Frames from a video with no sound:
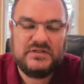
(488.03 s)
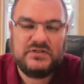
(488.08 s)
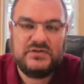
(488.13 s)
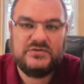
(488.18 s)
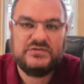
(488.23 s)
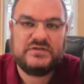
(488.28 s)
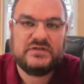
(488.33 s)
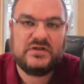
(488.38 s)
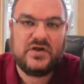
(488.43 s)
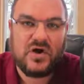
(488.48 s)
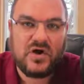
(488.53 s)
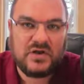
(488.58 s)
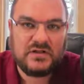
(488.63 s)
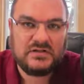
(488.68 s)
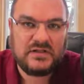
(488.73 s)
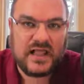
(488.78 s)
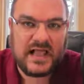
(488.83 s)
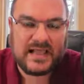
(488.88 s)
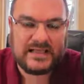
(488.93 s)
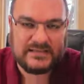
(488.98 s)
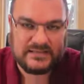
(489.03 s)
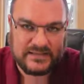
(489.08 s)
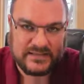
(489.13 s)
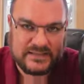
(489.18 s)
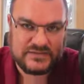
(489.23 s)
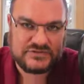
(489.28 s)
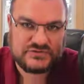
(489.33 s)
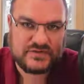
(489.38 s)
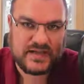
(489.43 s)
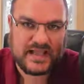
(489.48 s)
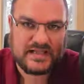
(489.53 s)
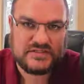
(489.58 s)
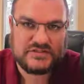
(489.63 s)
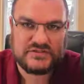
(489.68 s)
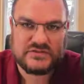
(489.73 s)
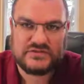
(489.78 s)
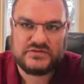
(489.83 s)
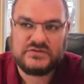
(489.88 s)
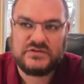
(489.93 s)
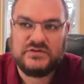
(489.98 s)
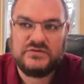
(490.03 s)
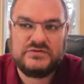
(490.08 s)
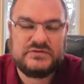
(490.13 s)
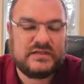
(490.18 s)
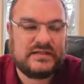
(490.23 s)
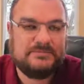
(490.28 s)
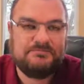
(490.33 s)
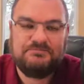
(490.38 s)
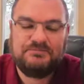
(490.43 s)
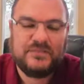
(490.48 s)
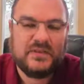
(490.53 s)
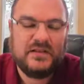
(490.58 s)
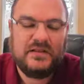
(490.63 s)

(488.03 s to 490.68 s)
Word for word: using online lead strategies, using